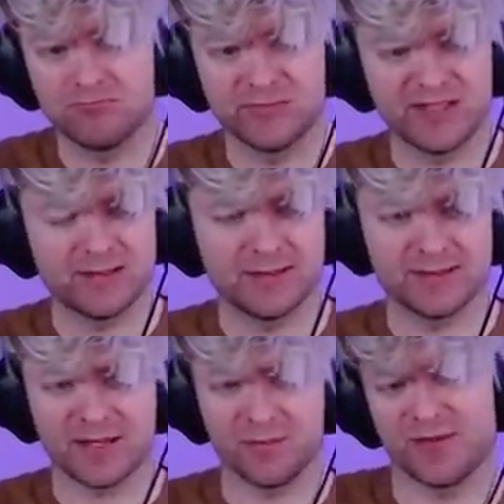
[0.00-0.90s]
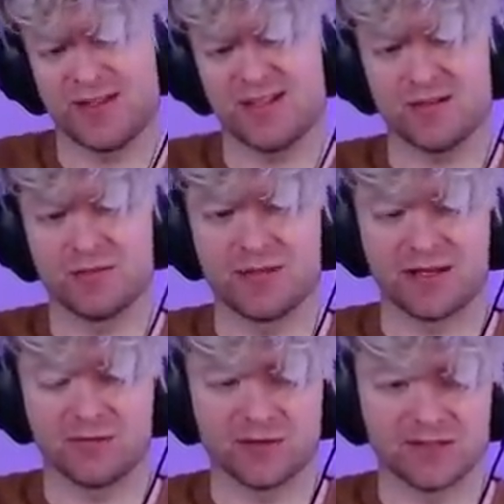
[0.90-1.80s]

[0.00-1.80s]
This is an example. This isn't a, like a really